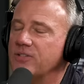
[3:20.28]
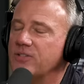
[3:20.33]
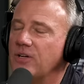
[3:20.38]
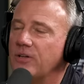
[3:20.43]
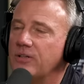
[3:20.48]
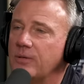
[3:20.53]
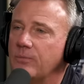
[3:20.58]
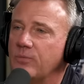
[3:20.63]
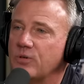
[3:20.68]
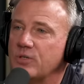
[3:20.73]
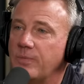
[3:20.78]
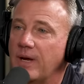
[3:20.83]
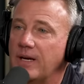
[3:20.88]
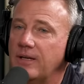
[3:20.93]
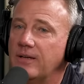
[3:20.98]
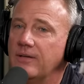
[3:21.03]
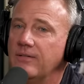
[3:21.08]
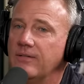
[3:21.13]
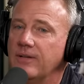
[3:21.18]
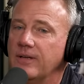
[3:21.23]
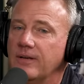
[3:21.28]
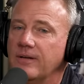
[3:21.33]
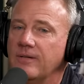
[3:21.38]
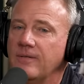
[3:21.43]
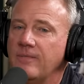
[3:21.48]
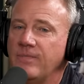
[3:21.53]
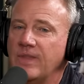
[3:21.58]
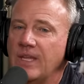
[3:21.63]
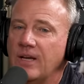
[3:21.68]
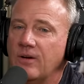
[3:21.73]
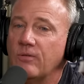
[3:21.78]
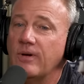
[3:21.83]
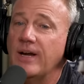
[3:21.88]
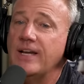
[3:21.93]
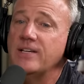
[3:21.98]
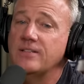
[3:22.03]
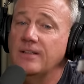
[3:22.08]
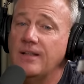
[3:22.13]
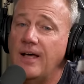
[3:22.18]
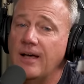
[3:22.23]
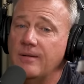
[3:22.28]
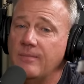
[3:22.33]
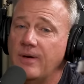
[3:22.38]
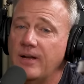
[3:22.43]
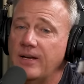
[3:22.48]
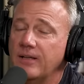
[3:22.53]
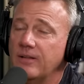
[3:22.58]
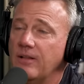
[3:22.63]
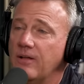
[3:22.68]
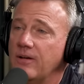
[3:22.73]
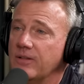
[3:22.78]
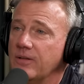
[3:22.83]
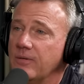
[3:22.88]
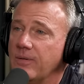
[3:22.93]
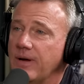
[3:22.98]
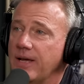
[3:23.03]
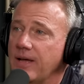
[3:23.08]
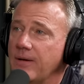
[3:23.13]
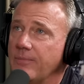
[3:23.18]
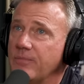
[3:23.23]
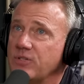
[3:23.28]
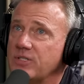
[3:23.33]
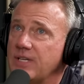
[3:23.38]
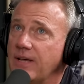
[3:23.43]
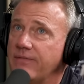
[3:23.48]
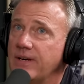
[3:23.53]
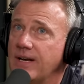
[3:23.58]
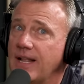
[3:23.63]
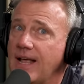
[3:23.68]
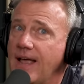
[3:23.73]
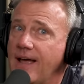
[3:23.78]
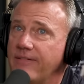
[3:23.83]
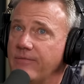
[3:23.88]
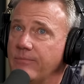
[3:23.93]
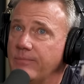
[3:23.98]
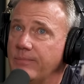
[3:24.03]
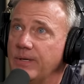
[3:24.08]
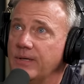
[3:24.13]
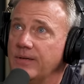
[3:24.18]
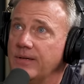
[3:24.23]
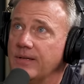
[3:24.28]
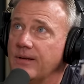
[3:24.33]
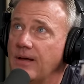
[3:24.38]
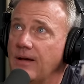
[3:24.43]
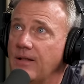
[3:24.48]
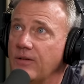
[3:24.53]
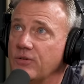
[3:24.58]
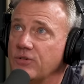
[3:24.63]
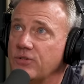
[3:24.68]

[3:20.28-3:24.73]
consulting perspective, and raised a lot of money along the way, almost $7.5 billion.